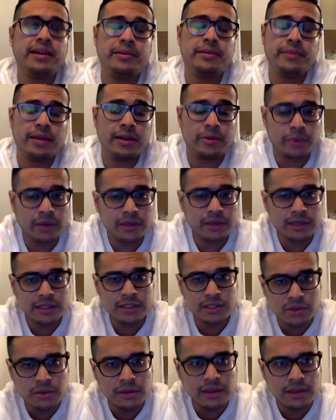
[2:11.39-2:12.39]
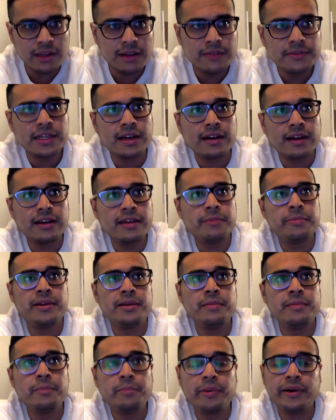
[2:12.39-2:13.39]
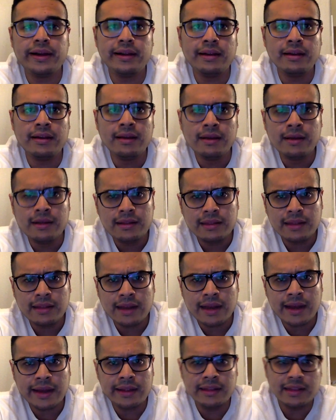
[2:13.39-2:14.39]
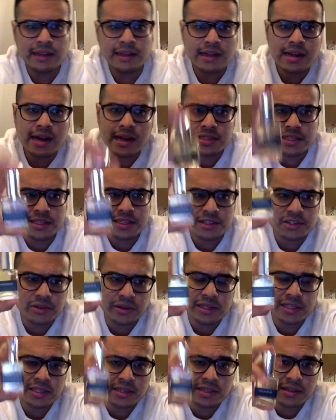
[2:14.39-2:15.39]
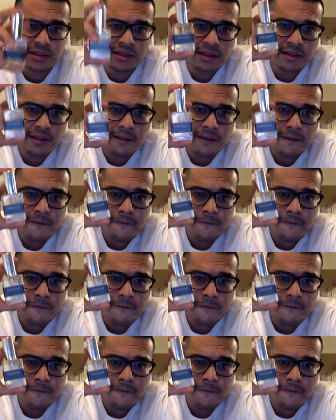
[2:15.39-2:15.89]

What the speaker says: I really do love tonka bean, but not in the concentration